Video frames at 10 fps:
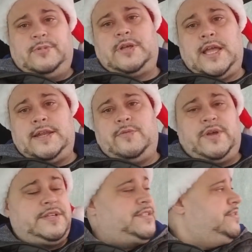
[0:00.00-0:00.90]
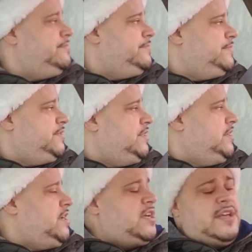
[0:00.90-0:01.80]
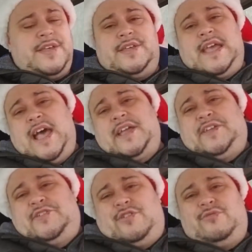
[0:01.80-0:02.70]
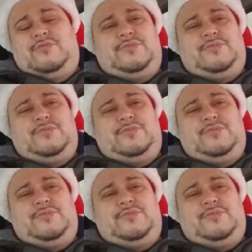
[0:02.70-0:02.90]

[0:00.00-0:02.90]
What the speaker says: Anyways. Yeah, you know,